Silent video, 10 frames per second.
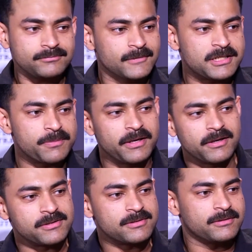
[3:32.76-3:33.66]
That's the main
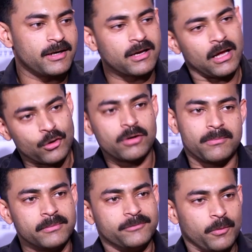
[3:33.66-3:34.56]
reason, and kadu kuda
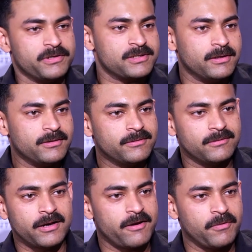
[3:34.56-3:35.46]
obviously
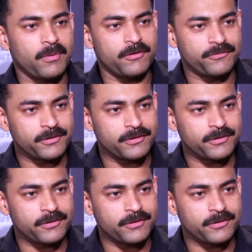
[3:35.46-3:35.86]
like every part of